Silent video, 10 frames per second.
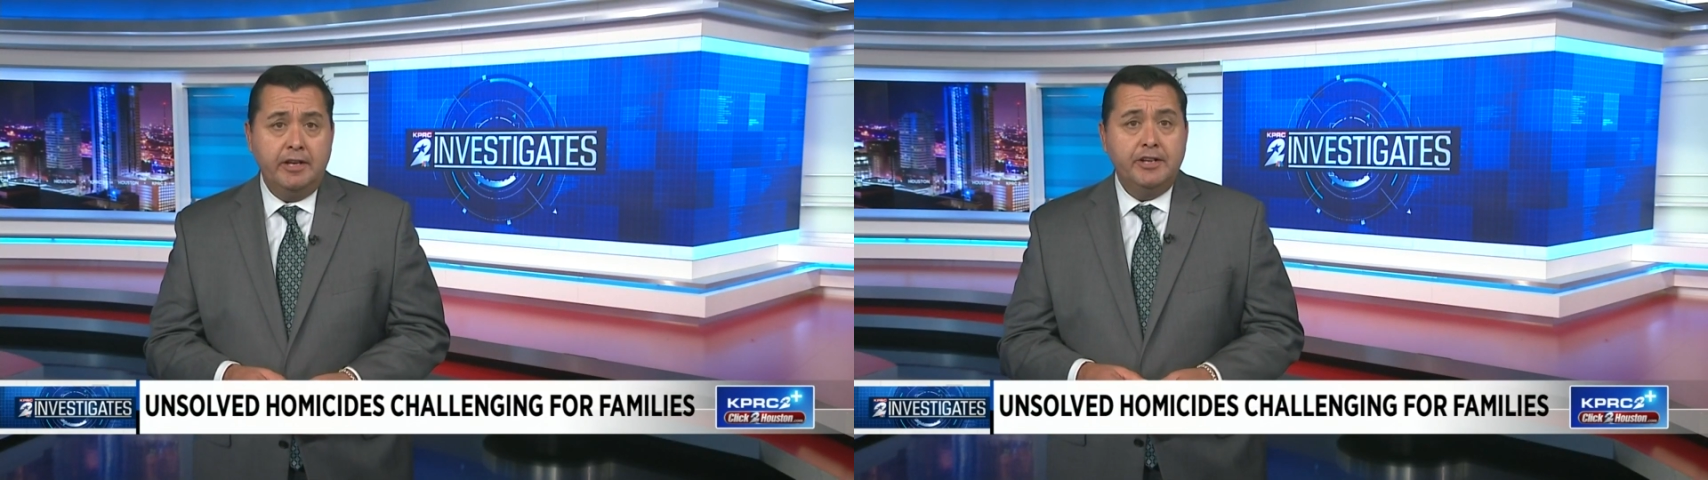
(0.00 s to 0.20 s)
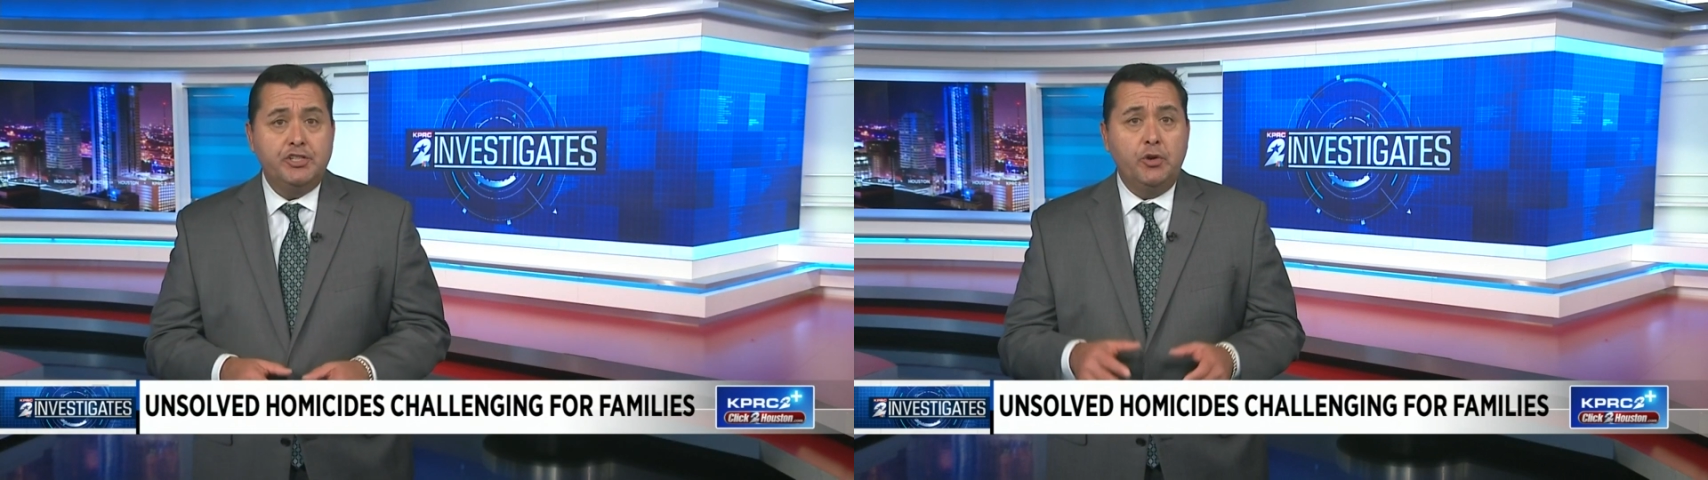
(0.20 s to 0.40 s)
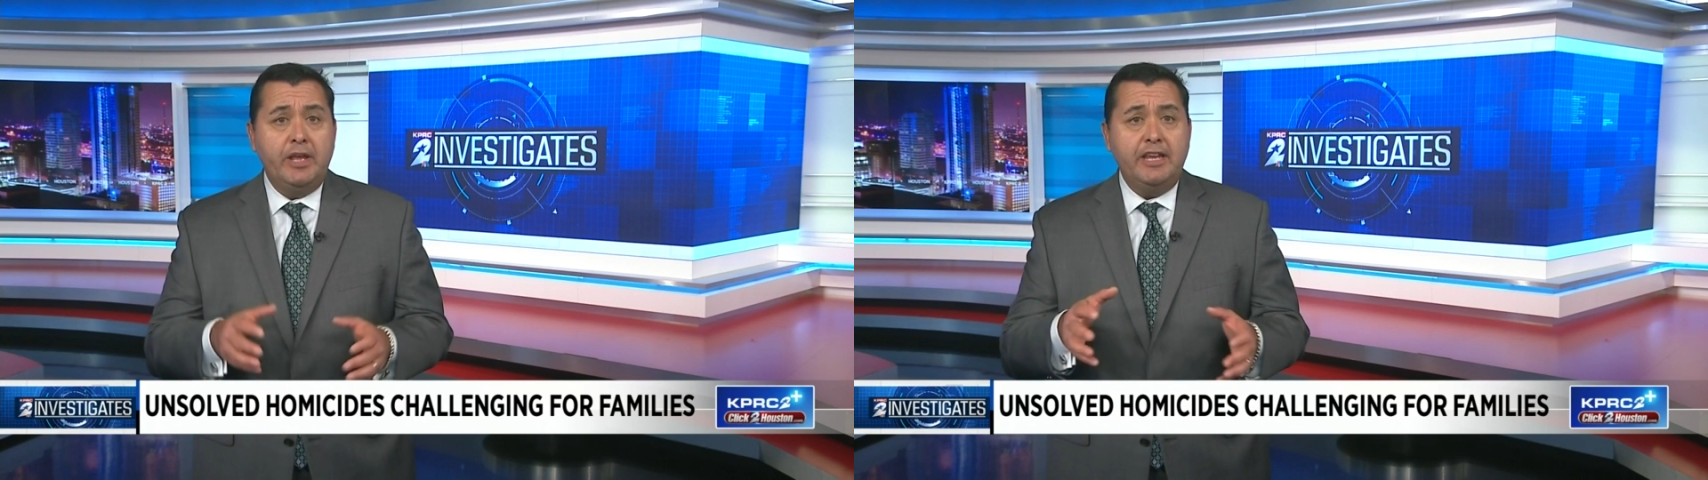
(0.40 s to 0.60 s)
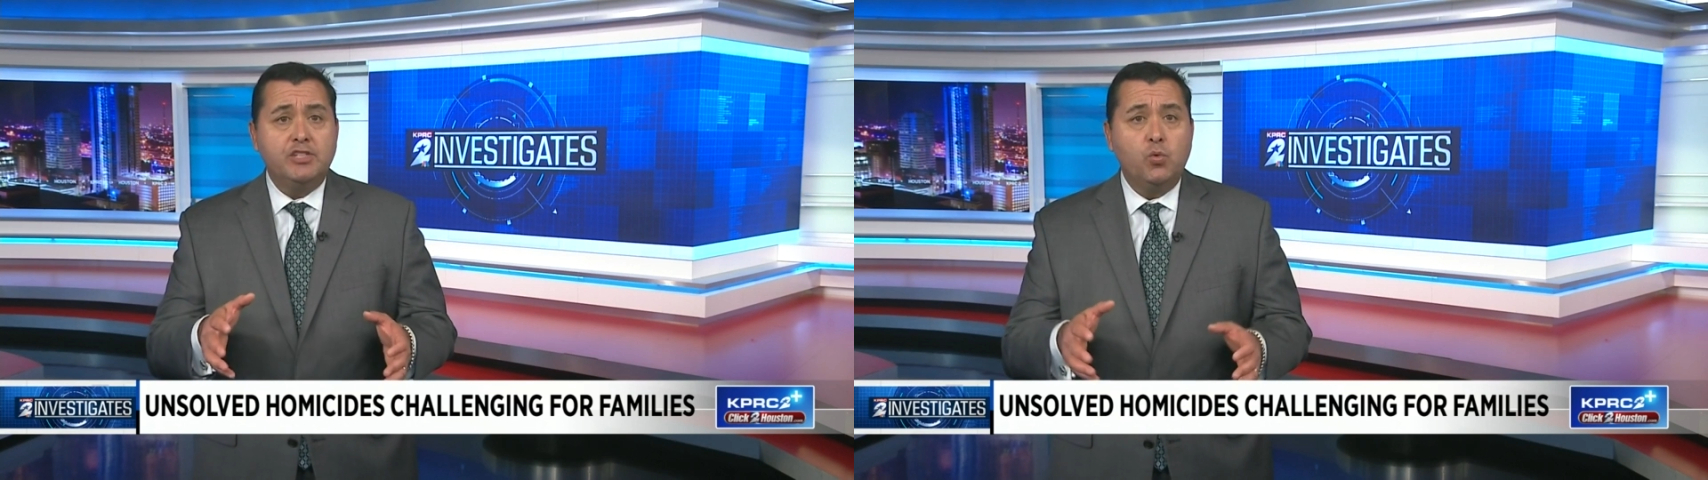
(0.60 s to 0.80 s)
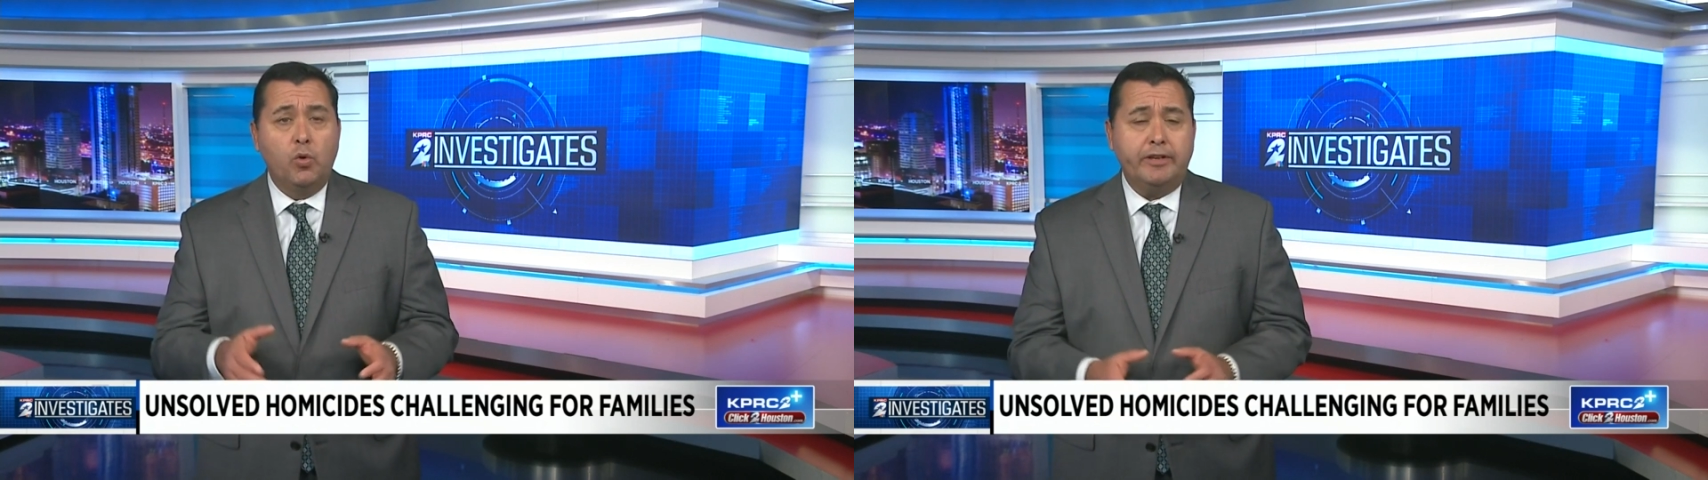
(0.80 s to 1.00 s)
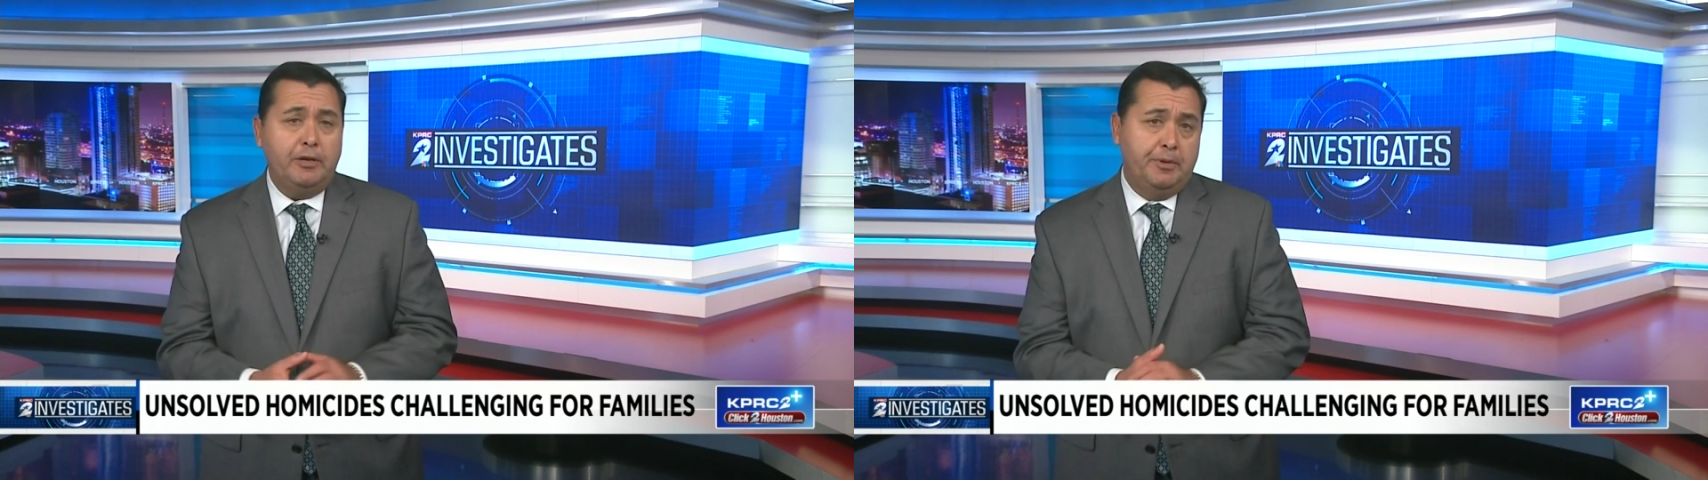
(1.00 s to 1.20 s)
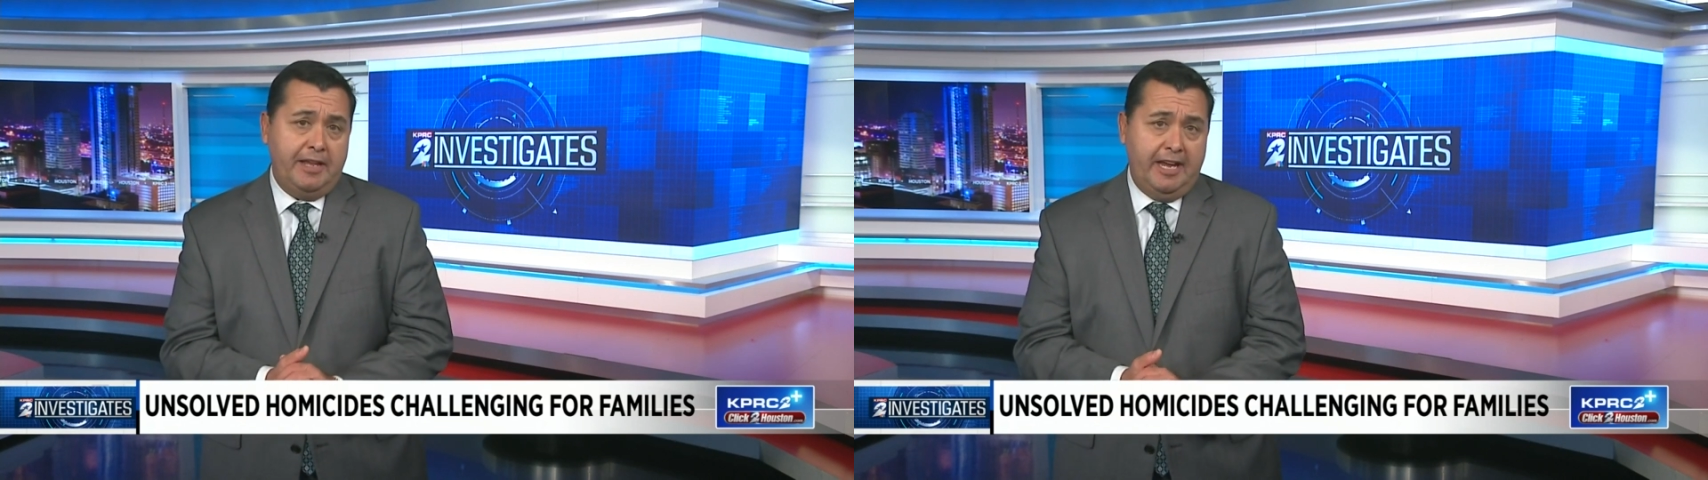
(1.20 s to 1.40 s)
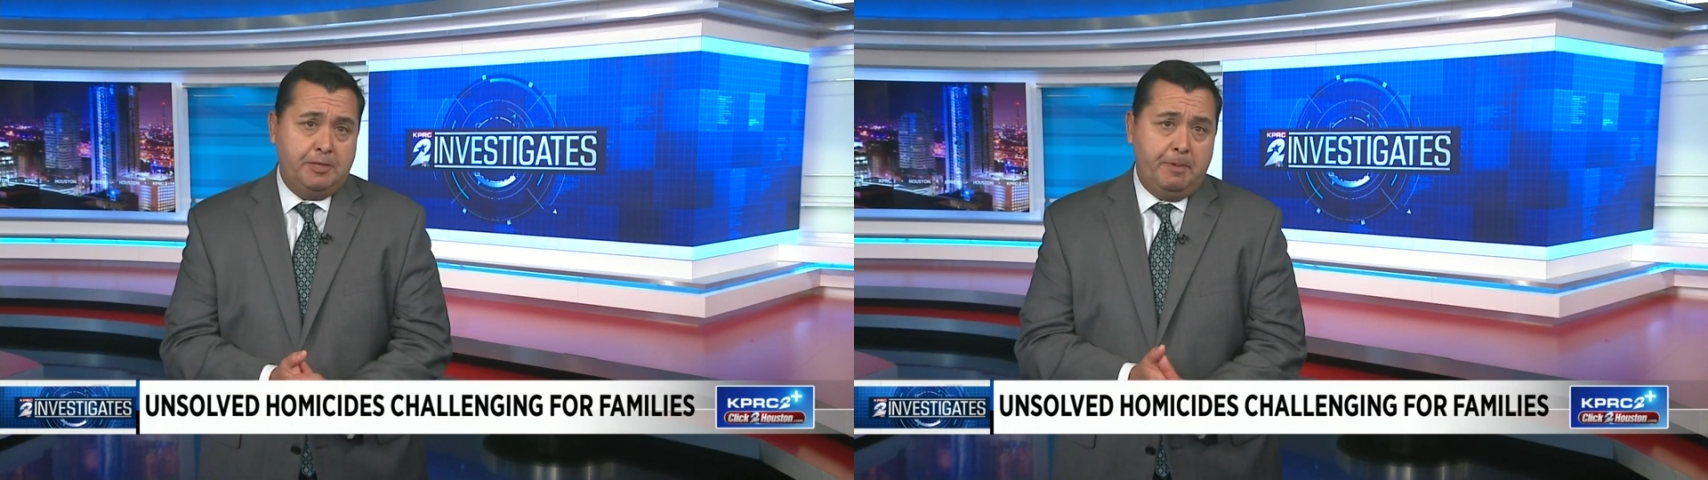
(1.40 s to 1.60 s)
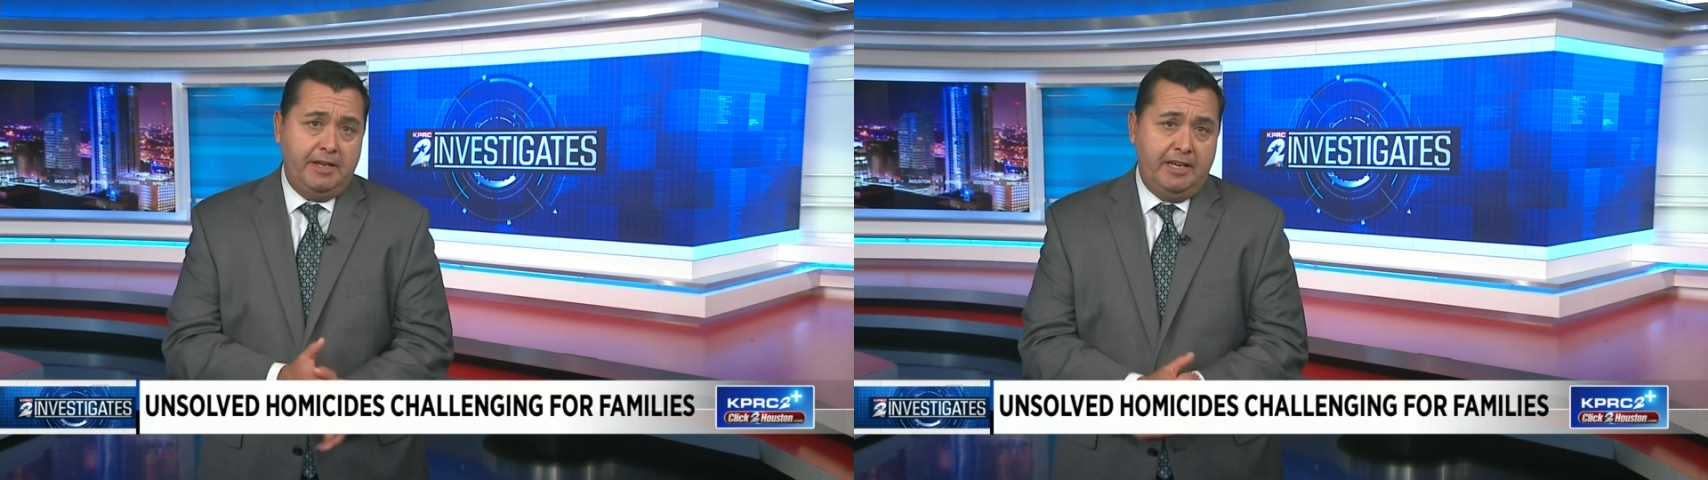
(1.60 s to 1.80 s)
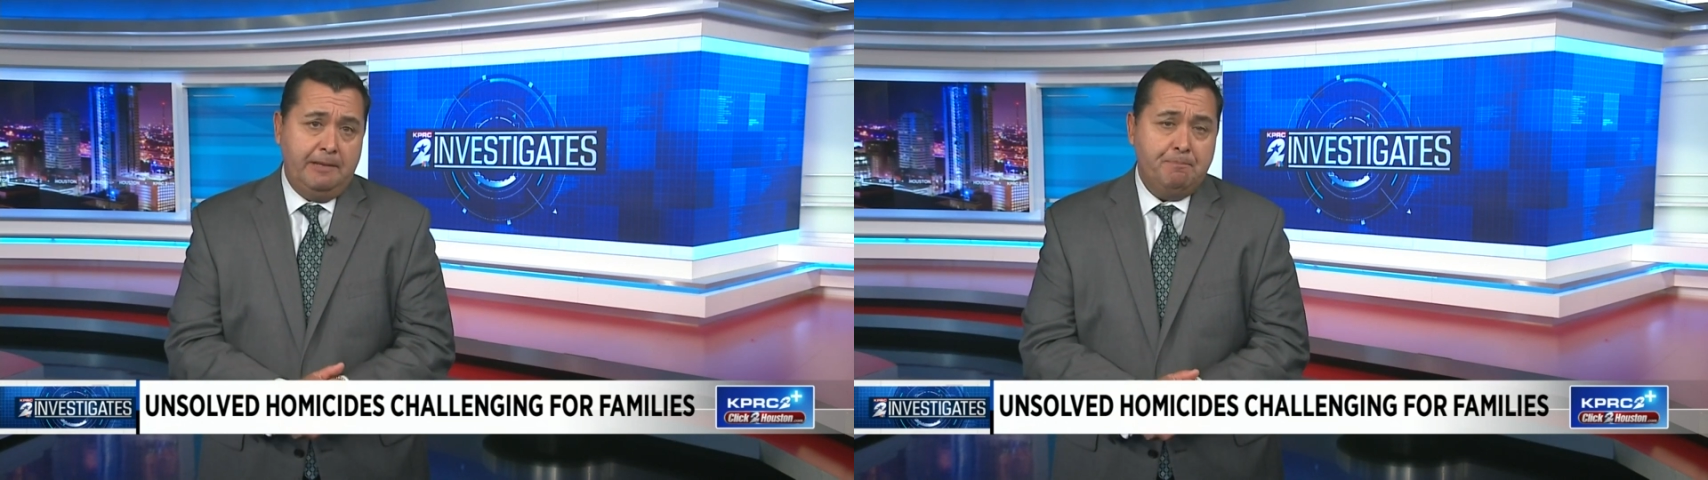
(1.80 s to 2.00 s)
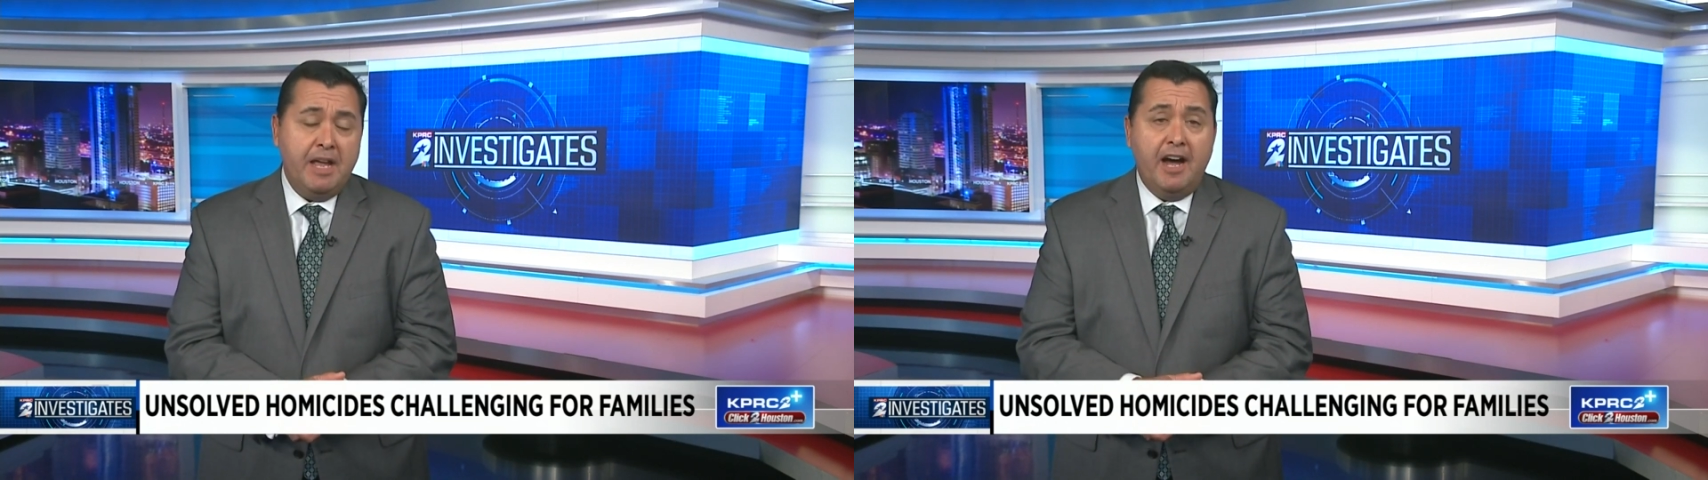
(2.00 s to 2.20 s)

So he is working with HPD